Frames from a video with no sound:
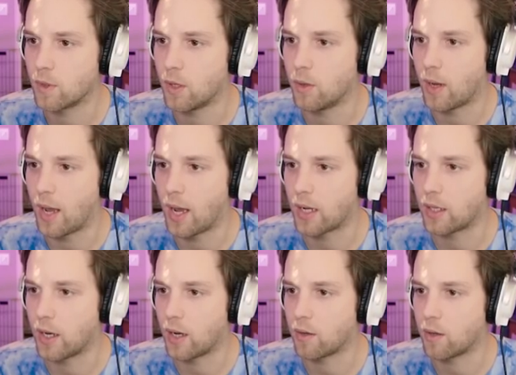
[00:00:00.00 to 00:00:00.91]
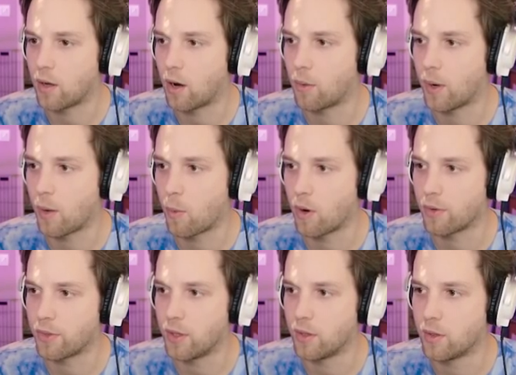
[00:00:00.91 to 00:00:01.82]
Dude, heck yeah. Already
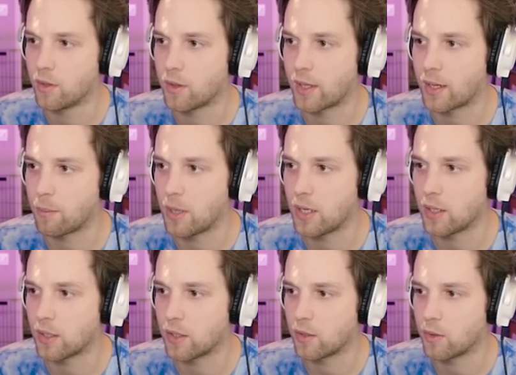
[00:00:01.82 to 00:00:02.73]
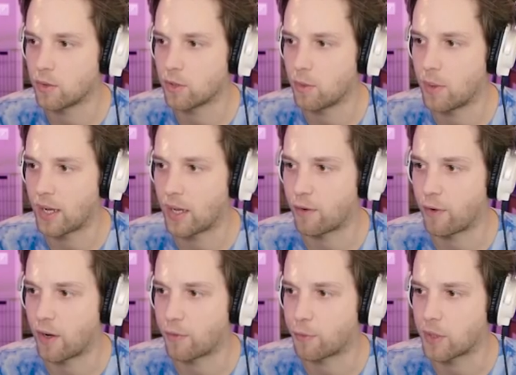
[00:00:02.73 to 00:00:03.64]
worth it. Like, immediately. So what? I gotta
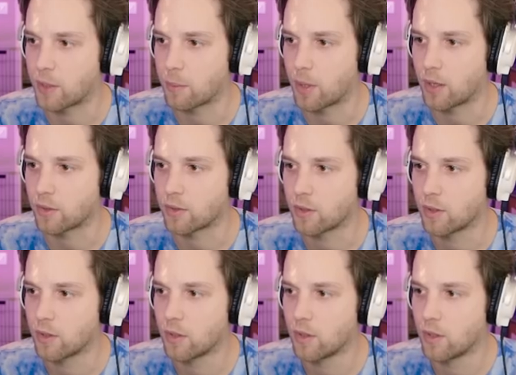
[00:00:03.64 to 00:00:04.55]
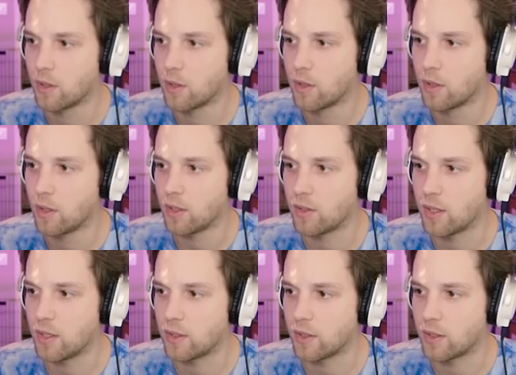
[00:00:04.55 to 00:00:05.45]
fight a freaking boss. It's
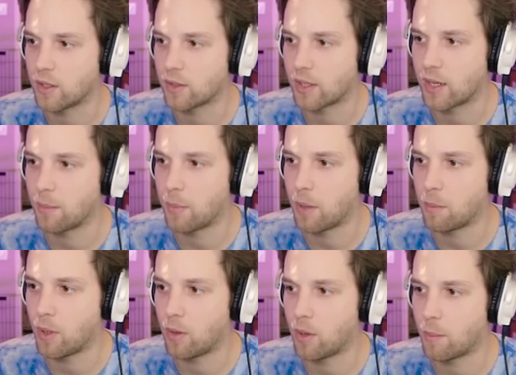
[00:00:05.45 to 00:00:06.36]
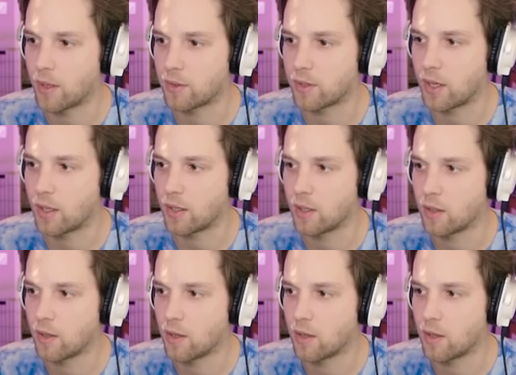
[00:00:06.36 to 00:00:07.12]
easy, because I got Bumbo on my side.